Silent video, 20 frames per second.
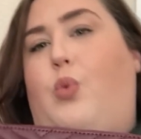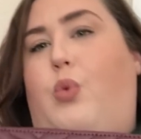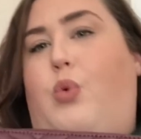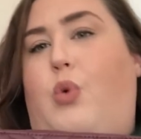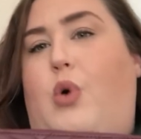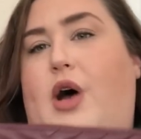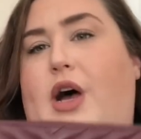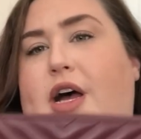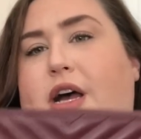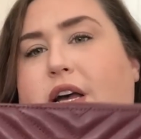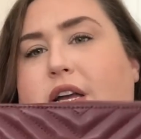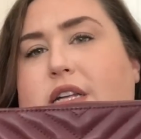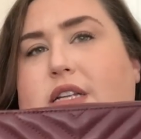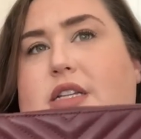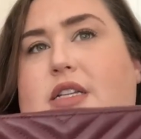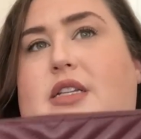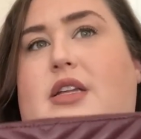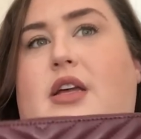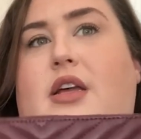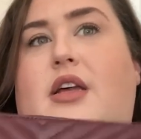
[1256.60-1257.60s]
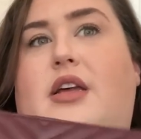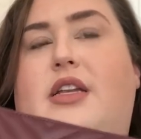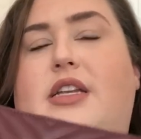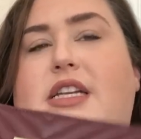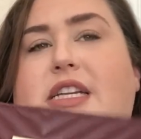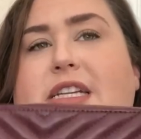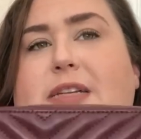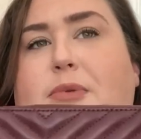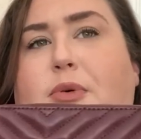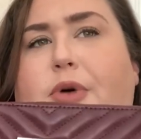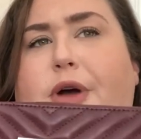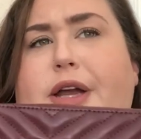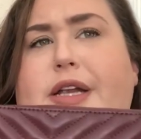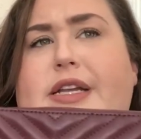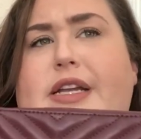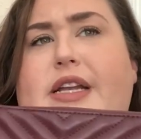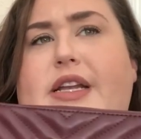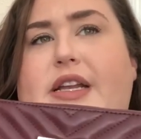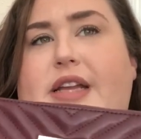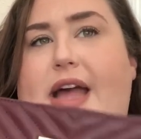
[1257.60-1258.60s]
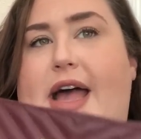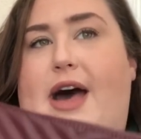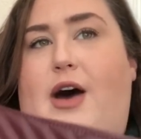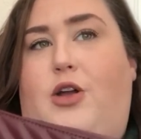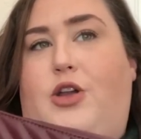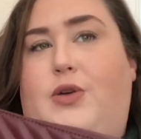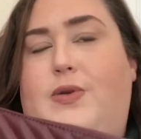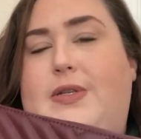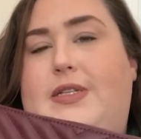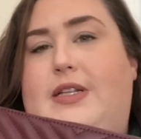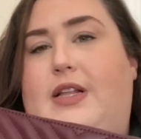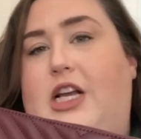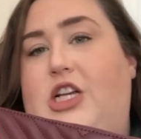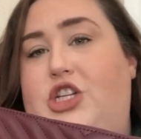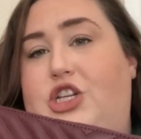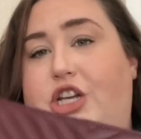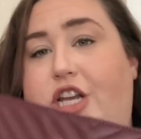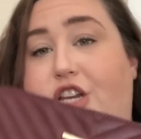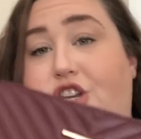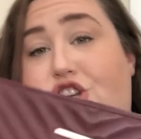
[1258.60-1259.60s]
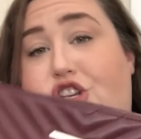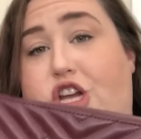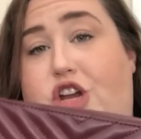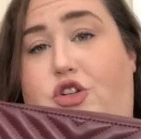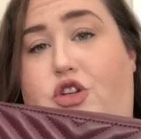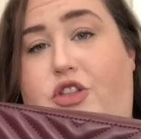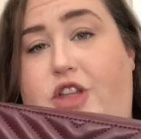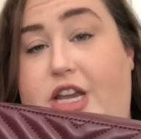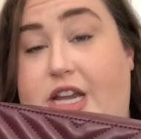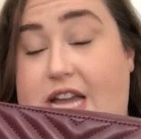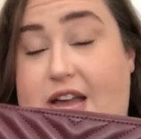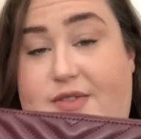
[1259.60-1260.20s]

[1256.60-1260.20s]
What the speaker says: was disappointed in Aldo's selection in general. They didn't